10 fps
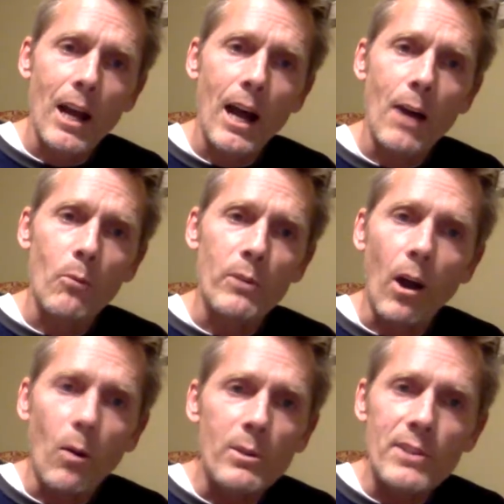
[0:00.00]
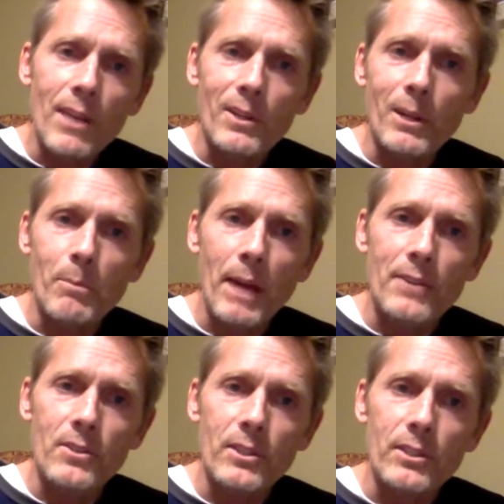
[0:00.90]
We always have the
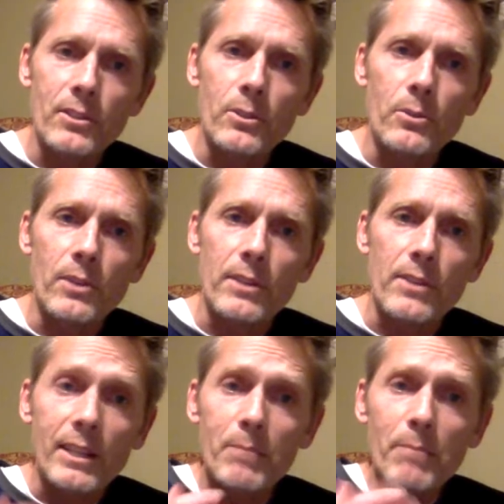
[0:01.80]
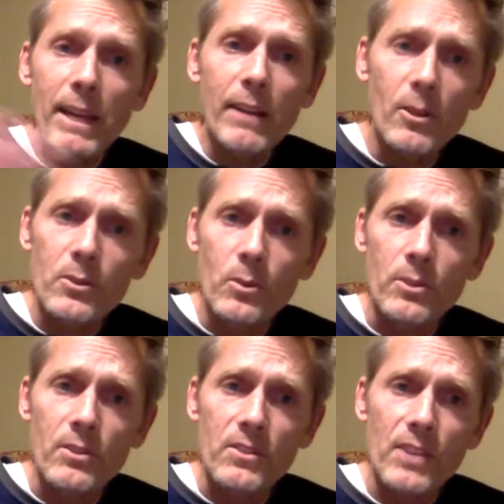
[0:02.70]
capacity to do things. I can make all
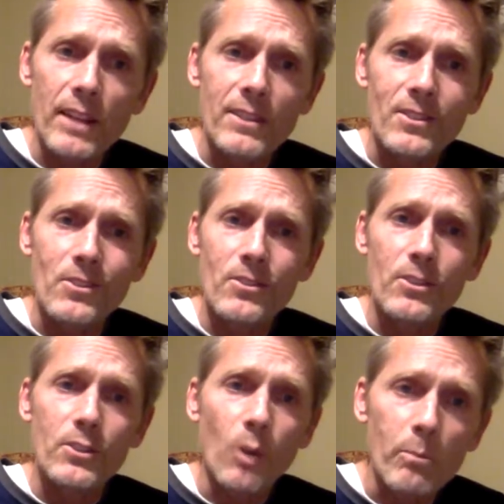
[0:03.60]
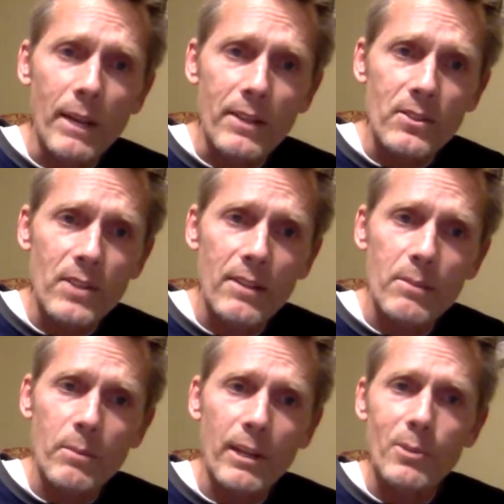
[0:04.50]
sorts of sentences that don't make sense,
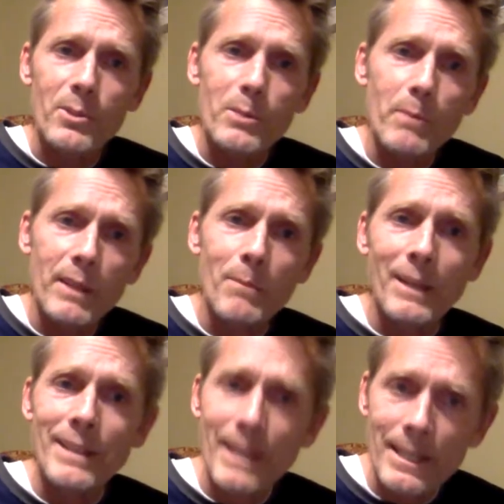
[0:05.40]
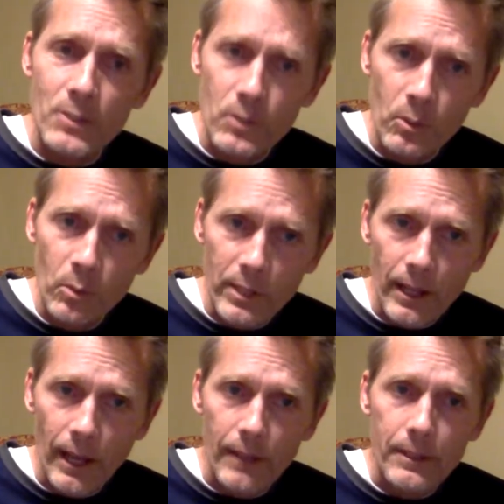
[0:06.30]
but I don't spend my days doing that.